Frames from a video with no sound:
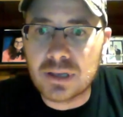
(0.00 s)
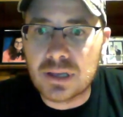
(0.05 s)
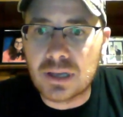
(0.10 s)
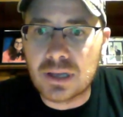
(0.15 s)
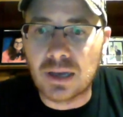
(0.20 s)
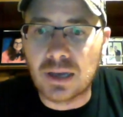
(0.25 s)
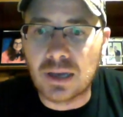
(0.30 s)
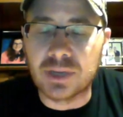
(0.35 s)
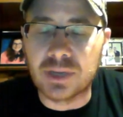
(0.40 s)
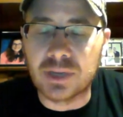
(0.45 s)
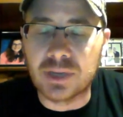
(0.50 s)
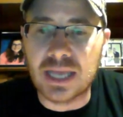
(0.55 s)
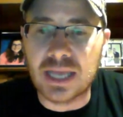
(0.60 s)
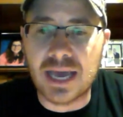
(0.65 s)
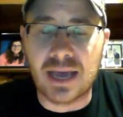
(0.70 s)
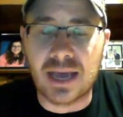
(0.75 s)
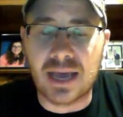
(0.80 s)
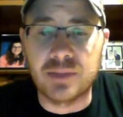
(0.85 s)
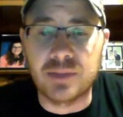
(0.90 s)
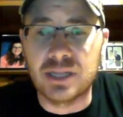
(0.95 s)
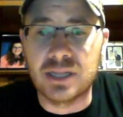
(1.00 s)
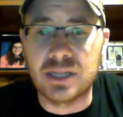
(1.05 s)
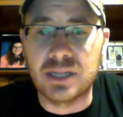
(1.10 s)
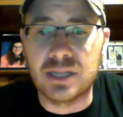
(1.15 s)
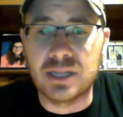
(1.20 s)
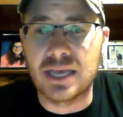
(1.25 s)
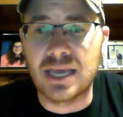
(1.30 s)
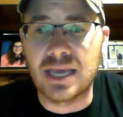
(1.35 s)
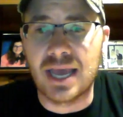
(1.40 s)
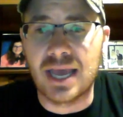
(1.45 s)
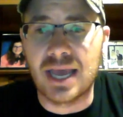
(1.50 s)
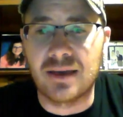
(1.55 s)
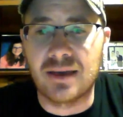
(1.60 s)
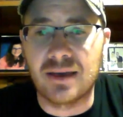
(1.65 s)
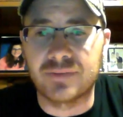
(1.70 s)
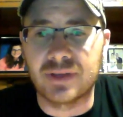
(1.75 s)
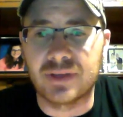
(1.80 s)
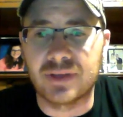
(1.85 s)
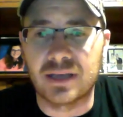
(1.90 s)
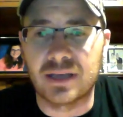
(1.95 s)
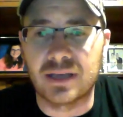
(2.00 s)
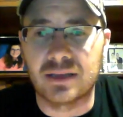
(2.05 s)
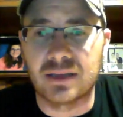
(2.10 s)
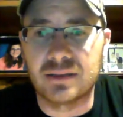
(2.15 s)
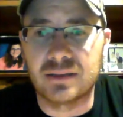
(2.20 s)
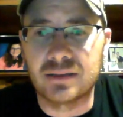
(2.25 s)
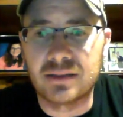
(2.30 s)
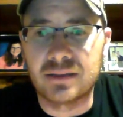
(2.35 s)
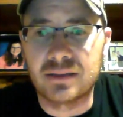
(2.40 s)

But yeah, I mean they have